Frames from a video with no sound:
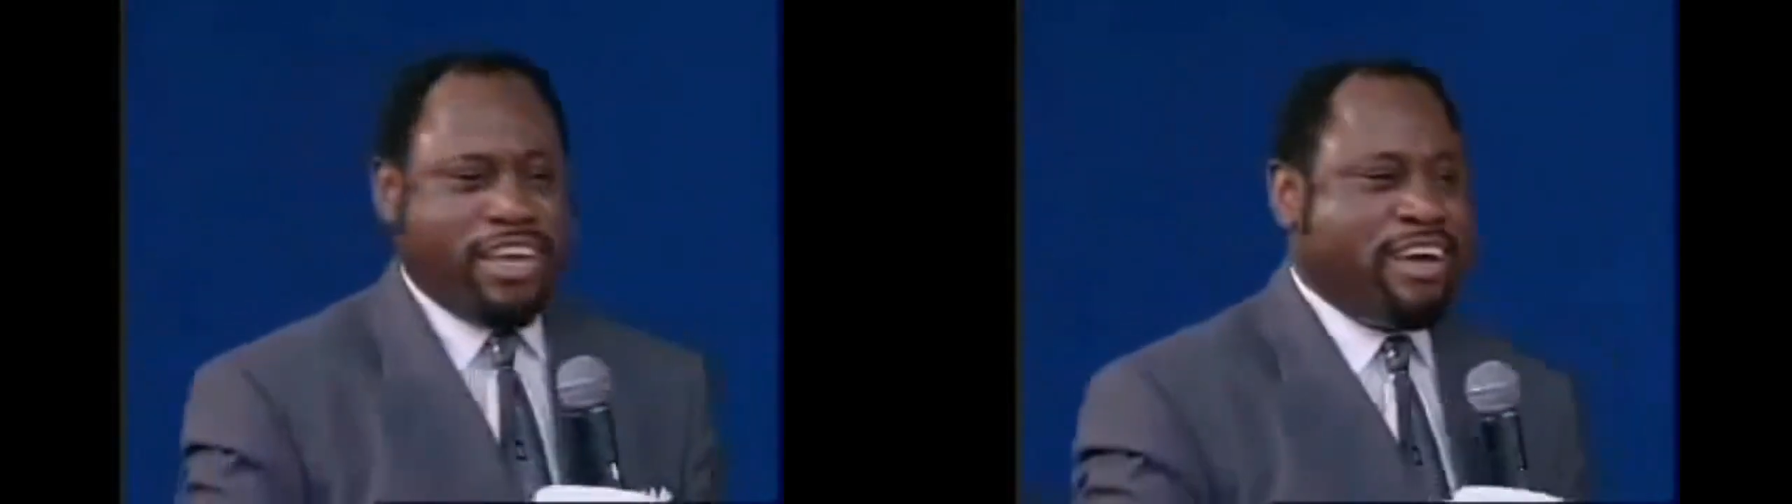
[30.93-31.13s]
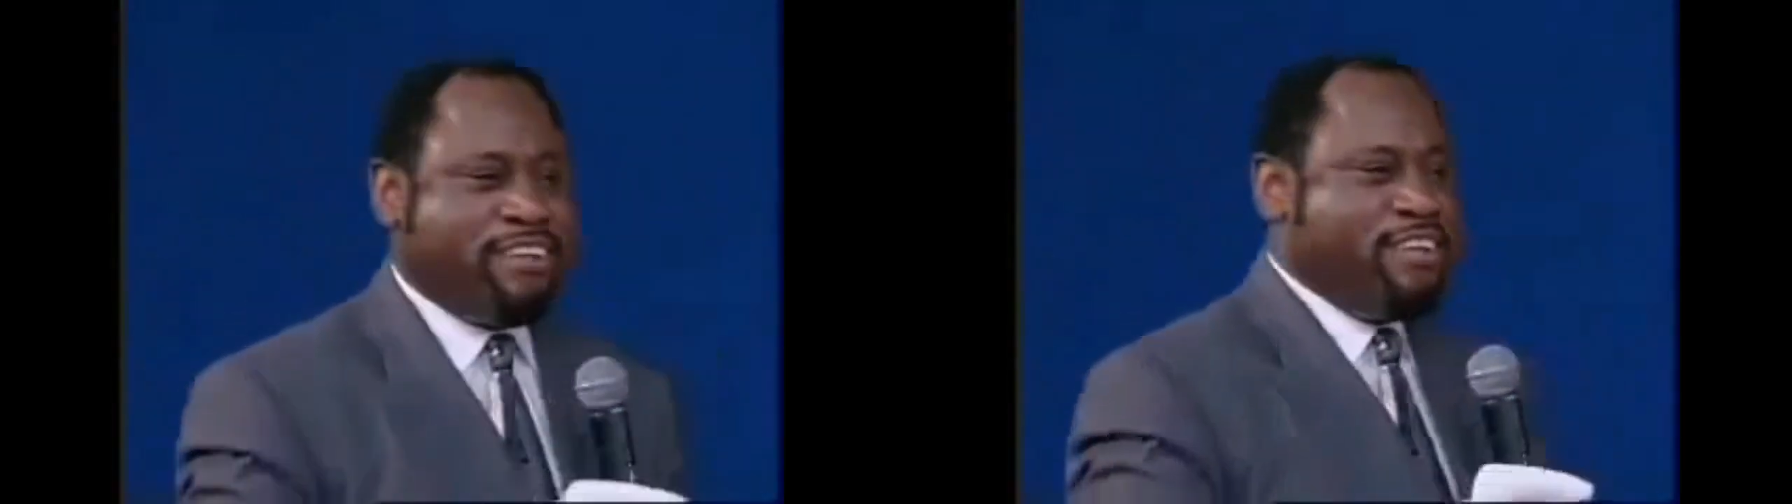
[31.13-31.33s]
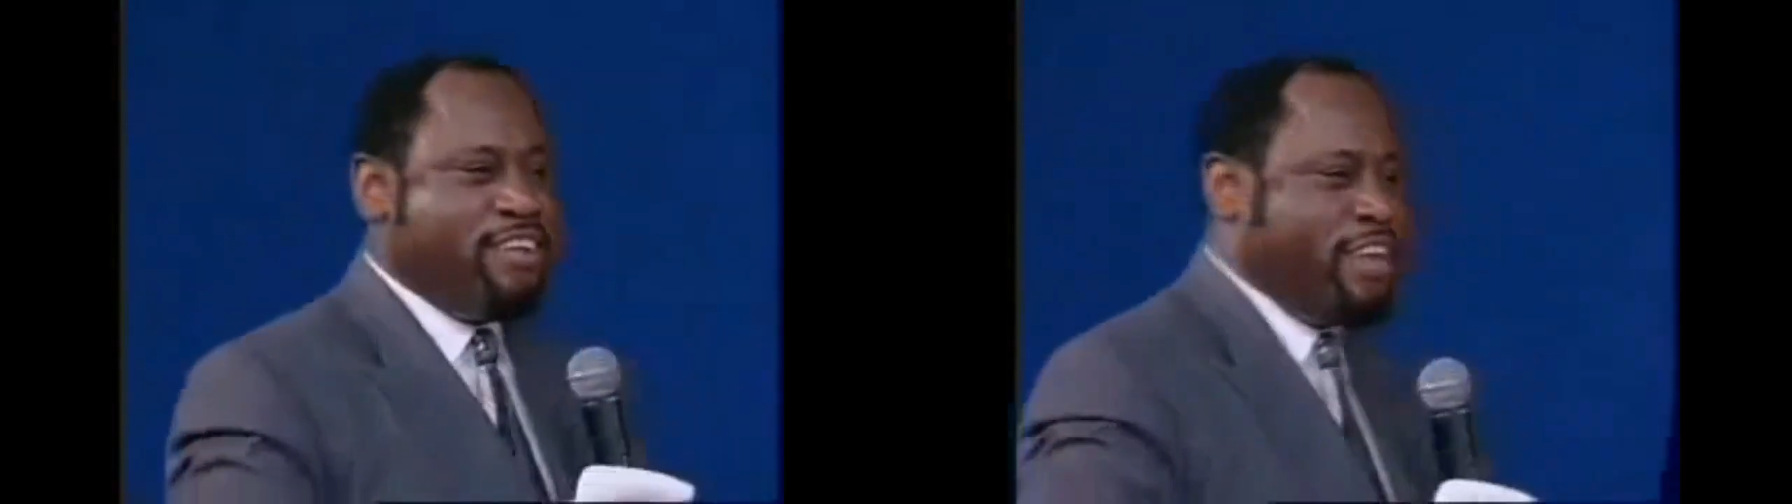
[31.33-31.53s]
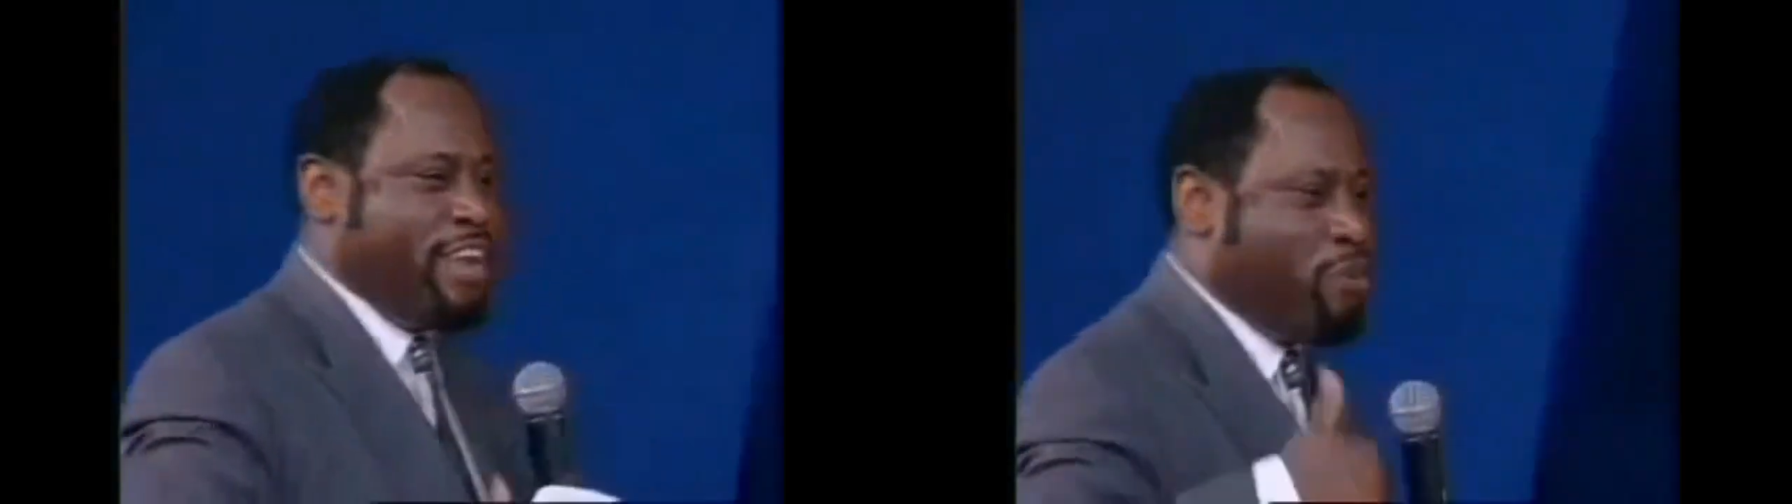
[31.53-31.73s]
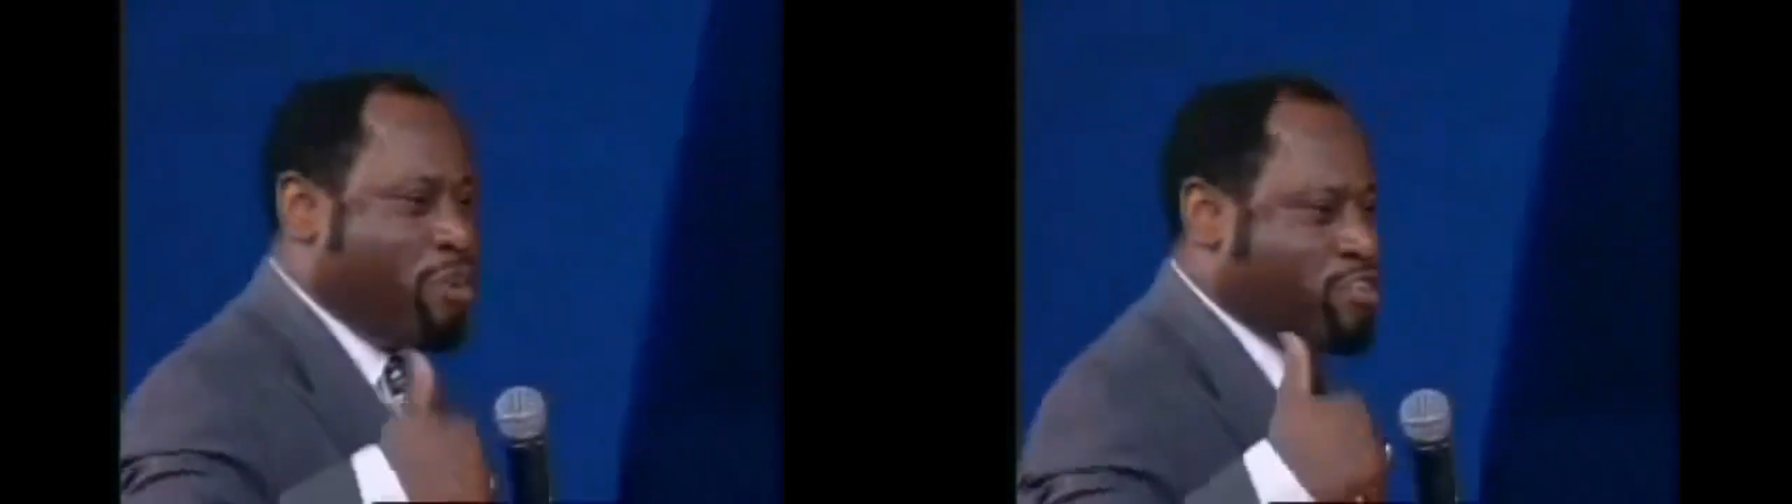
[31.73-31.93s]
He doesn't
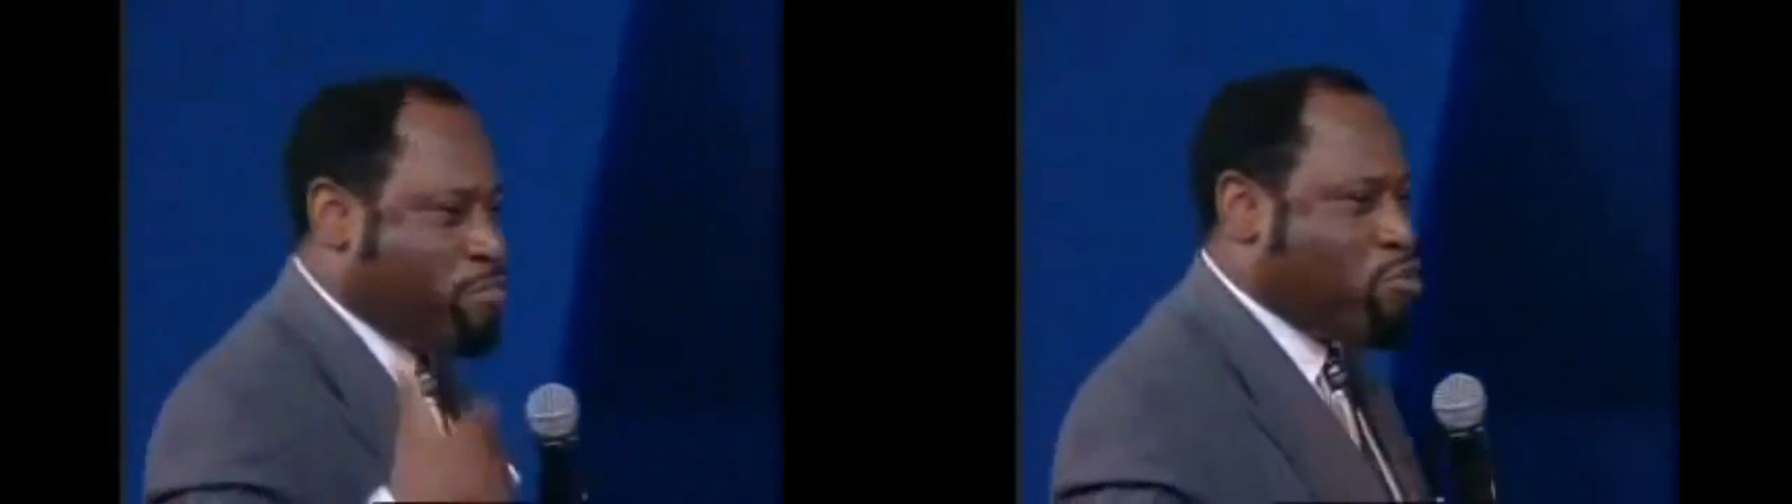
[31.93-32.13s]
need anyone's